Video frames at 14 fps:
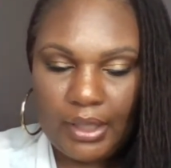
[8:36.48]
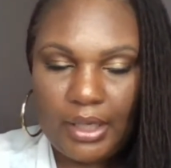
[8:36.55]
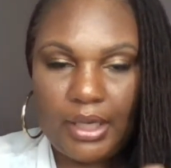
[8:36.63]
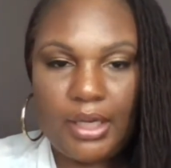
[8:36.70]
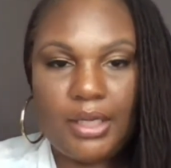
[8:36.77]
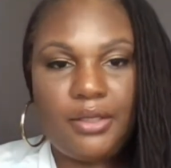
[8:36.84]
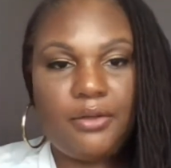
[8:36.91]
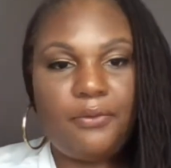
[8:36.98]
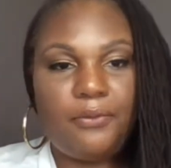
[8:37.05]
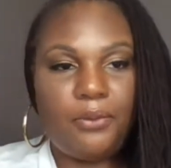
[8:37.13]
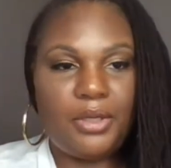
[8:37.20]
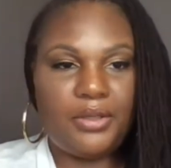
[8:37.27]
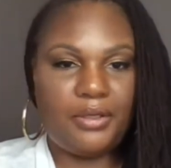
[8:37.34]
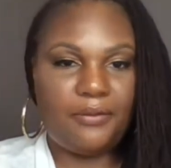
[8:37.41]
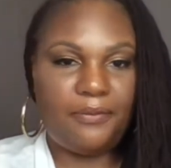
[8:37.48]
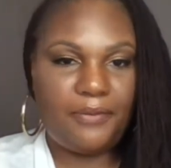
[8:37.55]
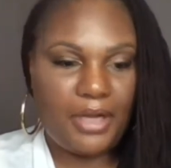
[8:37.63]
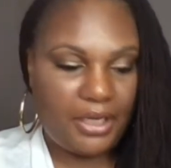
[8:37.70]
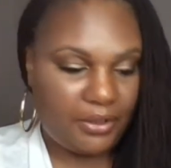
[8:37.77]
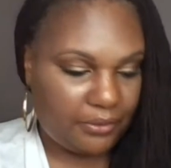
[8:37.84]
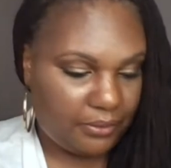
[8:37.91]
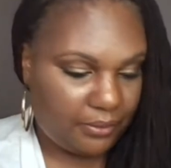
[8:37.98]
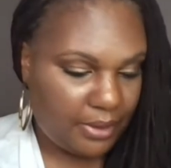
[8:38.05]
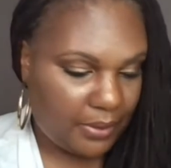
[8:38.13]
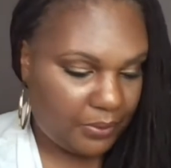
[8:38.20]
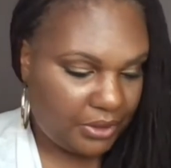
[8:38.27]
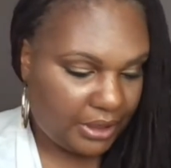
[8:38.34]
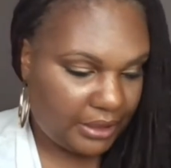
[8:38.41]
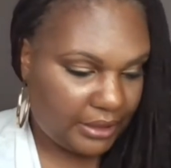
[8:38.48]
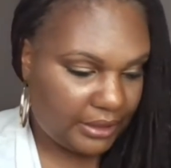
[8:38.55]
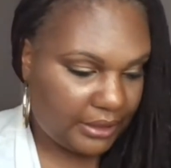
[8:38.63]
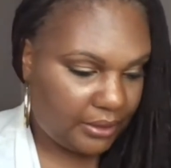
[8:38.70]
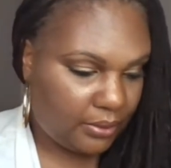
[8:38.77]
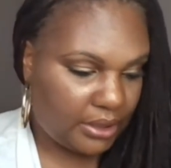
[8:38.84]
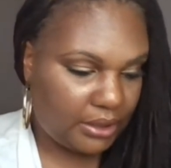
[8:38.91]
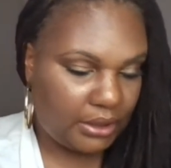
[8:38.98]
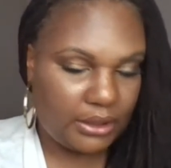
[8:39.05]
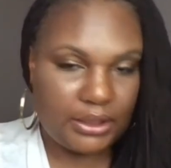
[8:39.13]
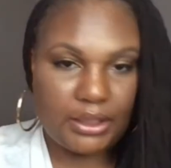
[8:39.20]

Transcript: And the fourth and final, I wish I could see questions.